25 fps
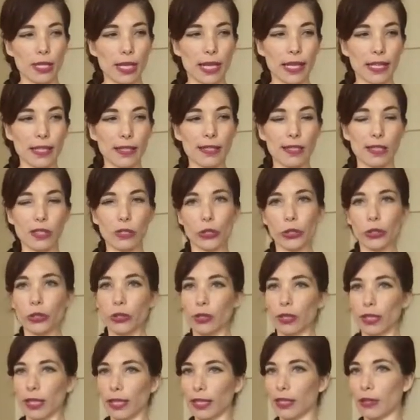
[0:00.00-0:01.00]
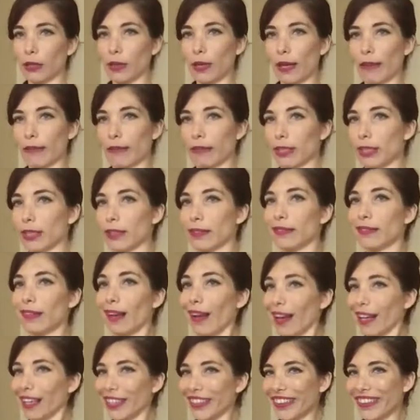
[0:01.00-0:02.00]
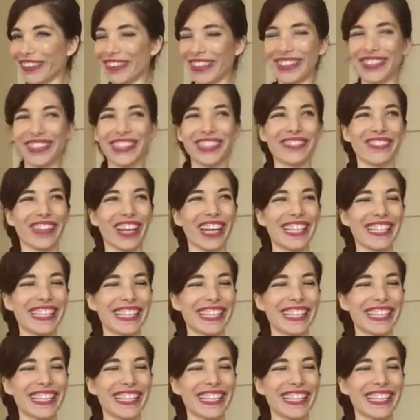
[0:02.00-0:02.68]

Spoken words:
like a circle, like you have a little tire around your waist.